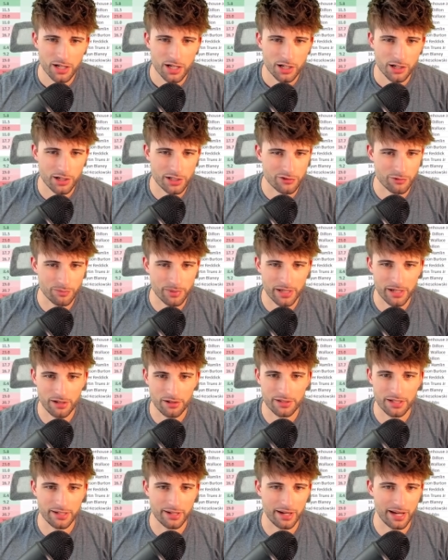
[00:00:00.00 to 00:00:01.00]
Christopher Bell,
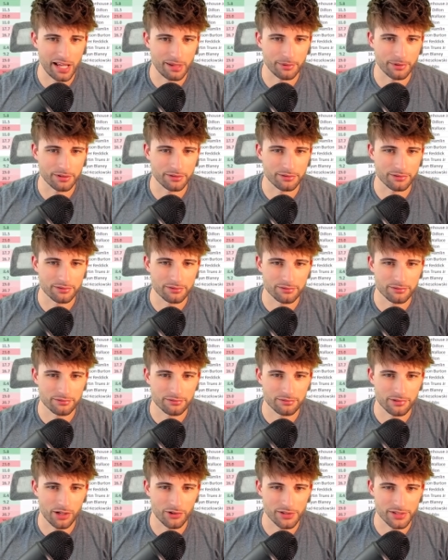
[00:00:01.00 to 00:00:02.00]
Denny Hamlin,
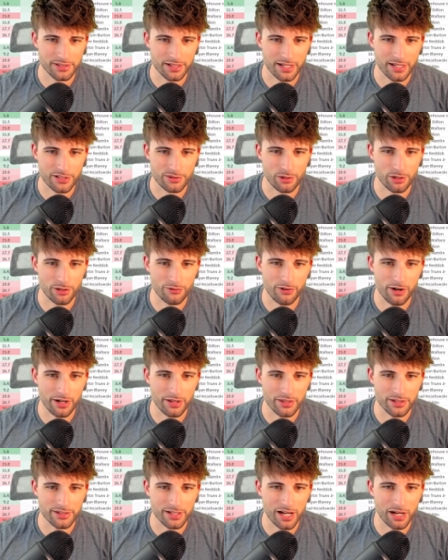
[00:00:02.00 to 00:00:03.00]
all these guys qualified in
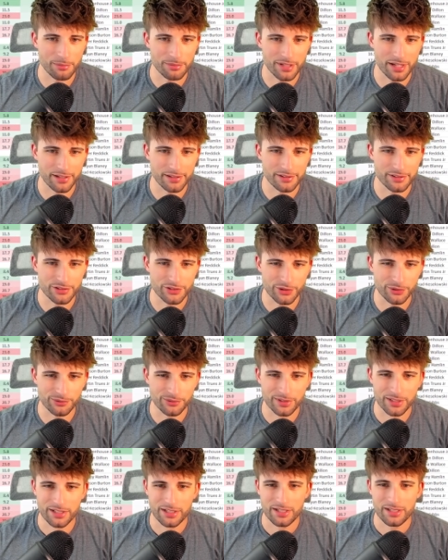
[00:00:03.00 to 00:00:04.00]
the top ten, so
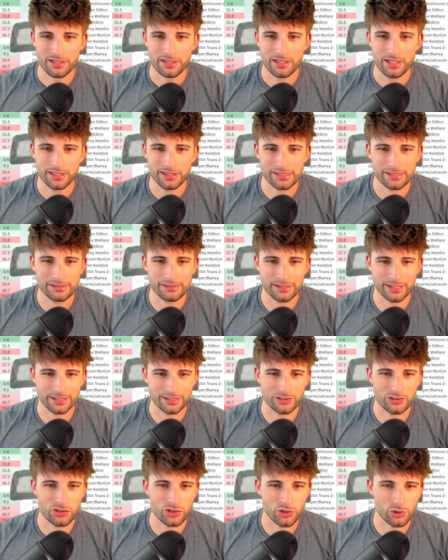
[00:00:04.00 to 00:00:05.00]
nothing
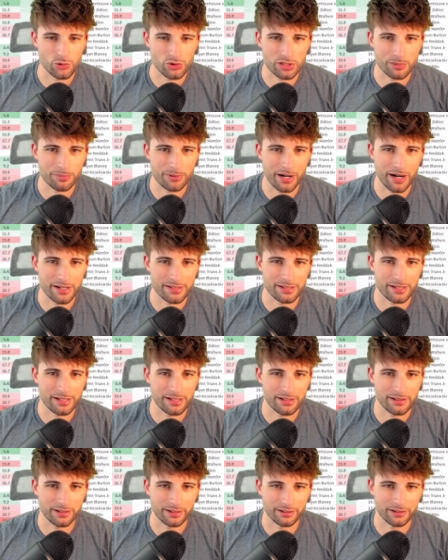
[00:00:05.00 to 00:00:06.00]
like too surprising
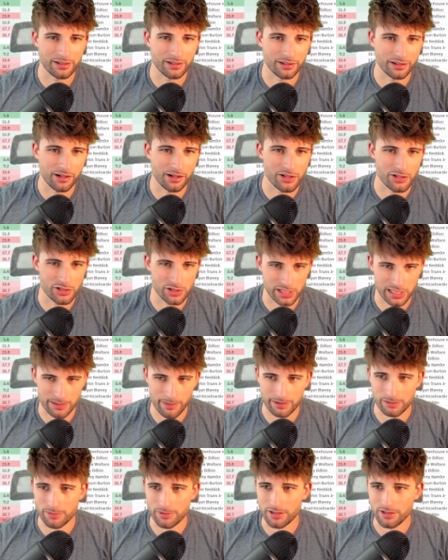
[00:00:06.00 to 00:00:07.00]
here. Like all the cars you'd
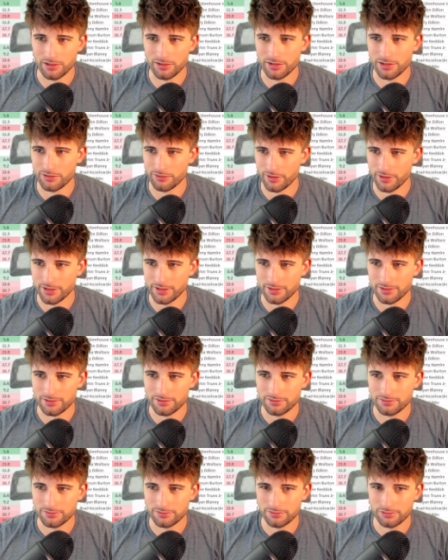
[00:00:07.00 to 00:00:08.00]
expect to be good in this race
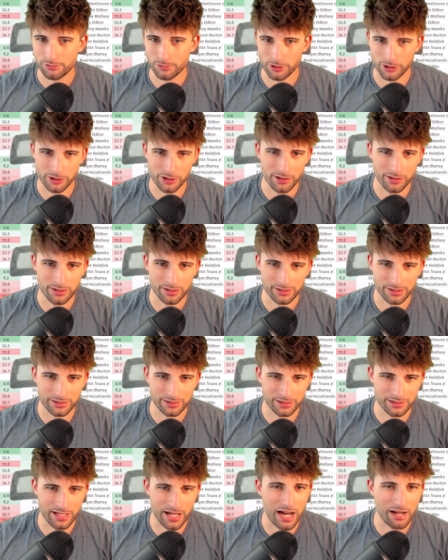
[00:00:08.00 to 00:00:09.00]
were good. I think
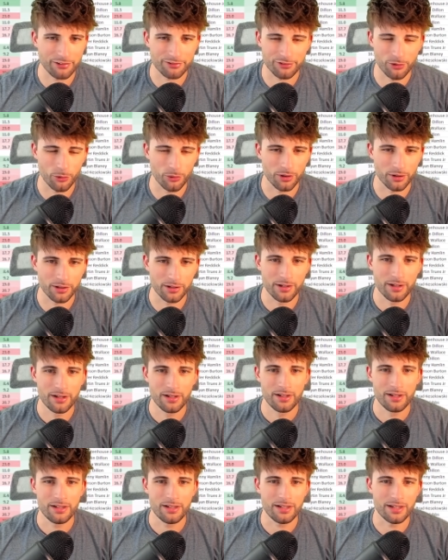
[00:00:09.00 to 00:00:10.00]
the top four
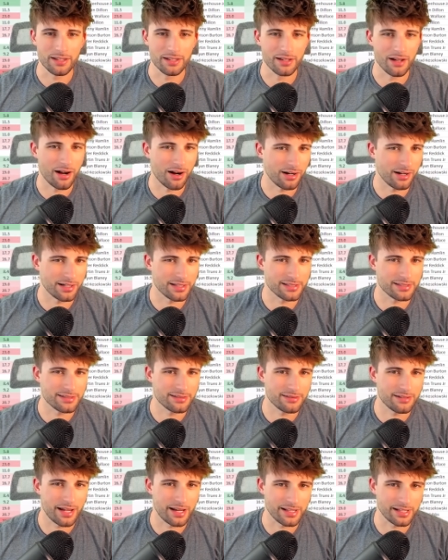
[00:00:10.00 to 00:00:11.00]
in
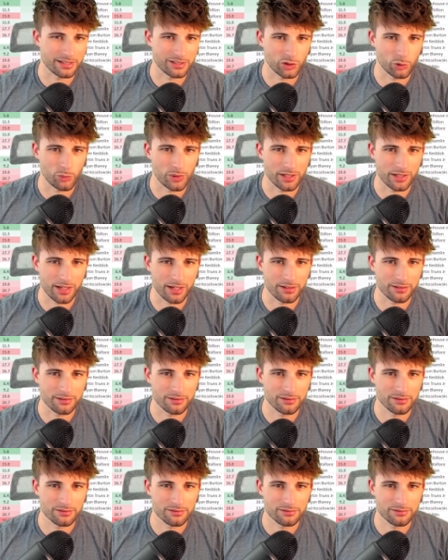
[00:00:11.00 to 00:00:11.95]
odds heading into the weekend